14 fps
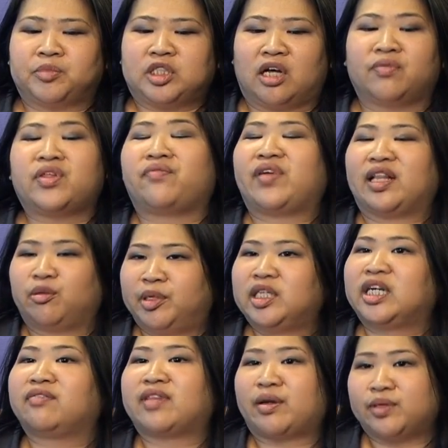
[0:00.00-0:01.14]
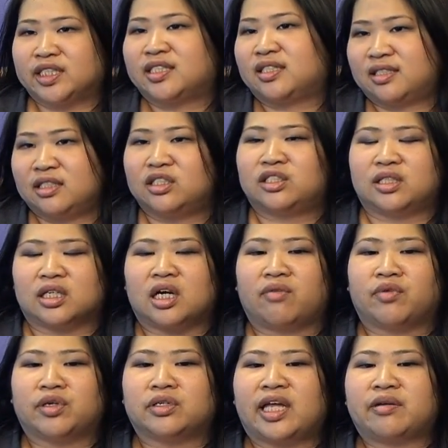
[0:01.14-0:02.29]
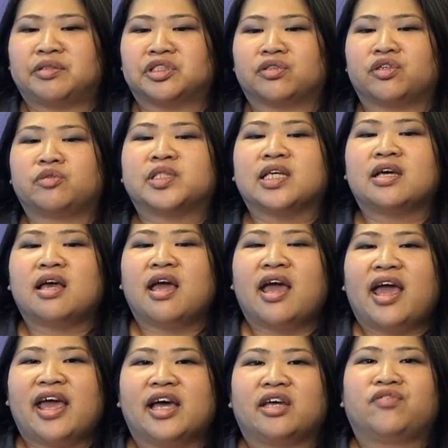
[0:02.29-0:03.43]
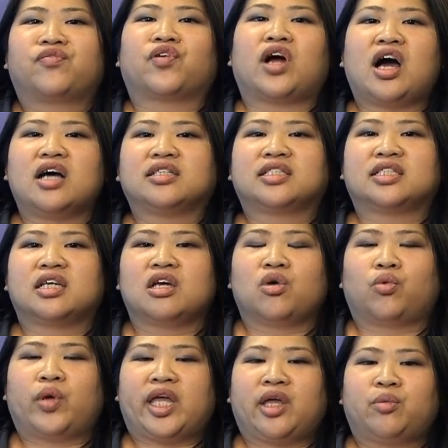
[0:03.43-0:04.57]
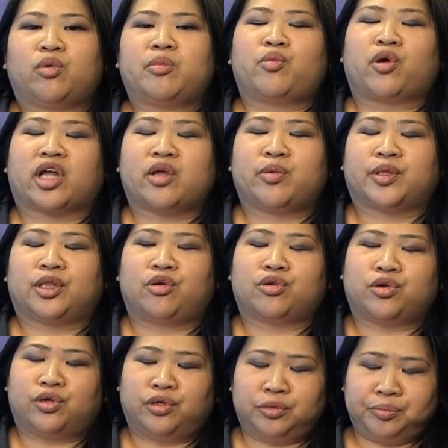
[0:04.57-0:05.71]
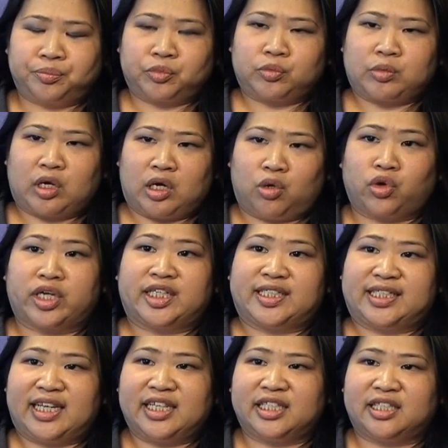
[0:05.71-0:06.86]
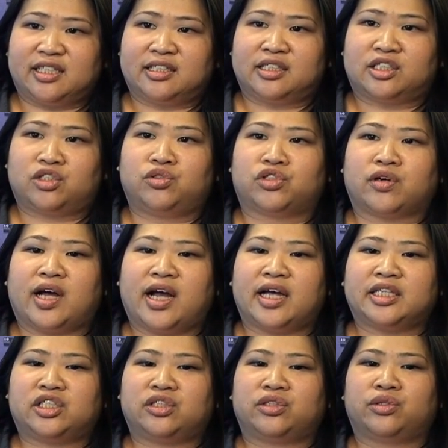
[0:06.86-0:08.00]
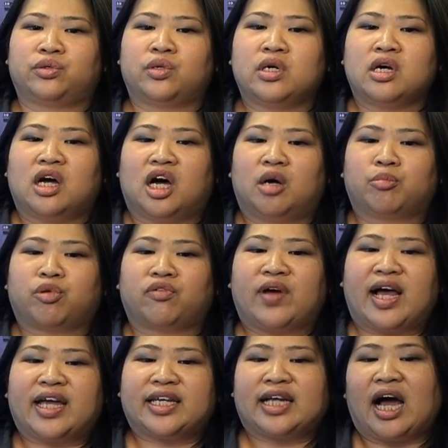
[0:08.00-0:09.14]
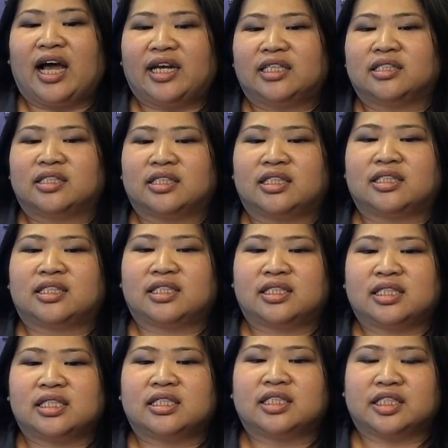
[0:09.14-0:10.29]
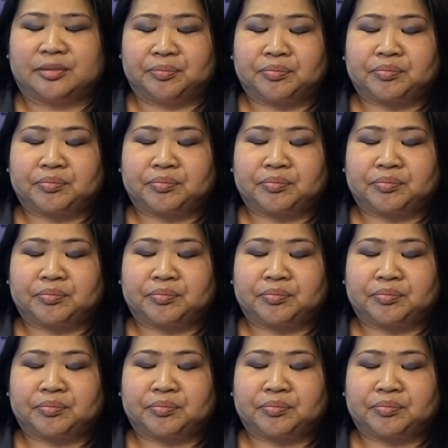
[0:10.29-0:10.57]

availability of language assistance to the covered language groups. And for us, we will be working with local organizations to try to provide guidance and assistance